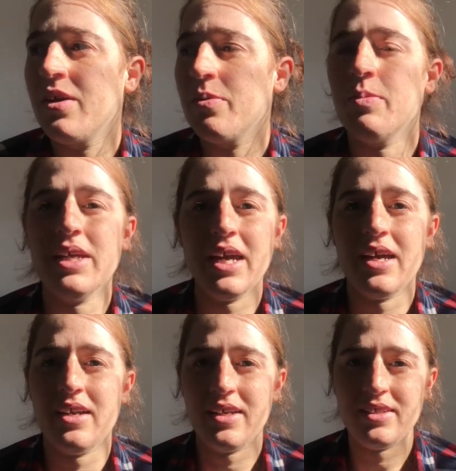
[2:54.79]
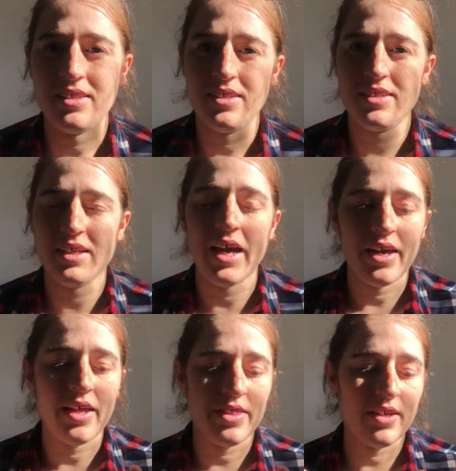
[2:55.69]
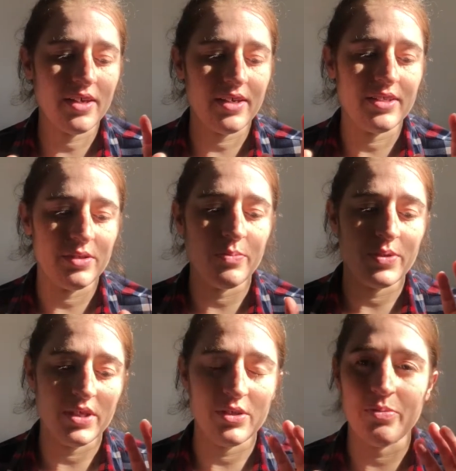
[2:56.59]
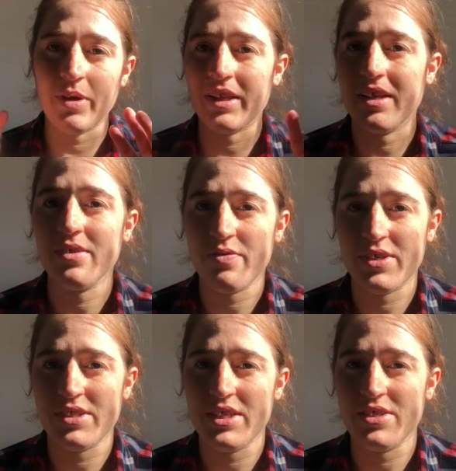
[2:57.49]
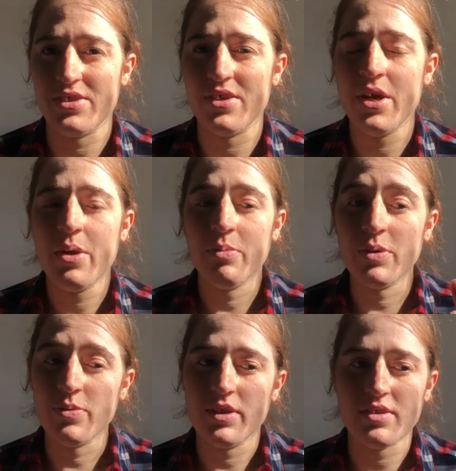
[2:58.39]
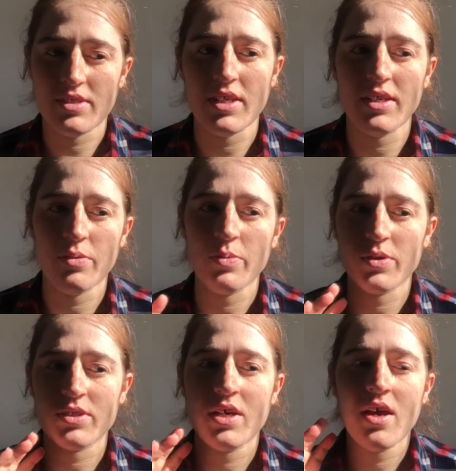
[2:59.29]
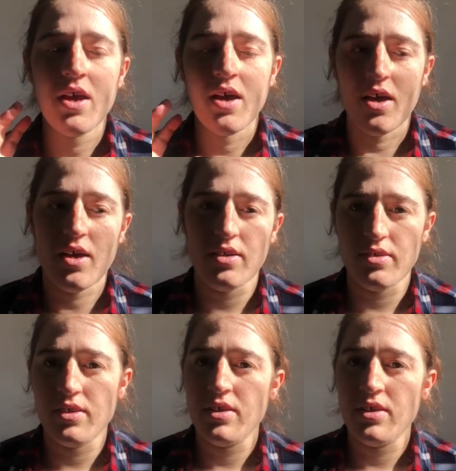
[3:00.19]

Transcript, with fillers: but yeah, let, I I think it's important to make that differentiation between translated books and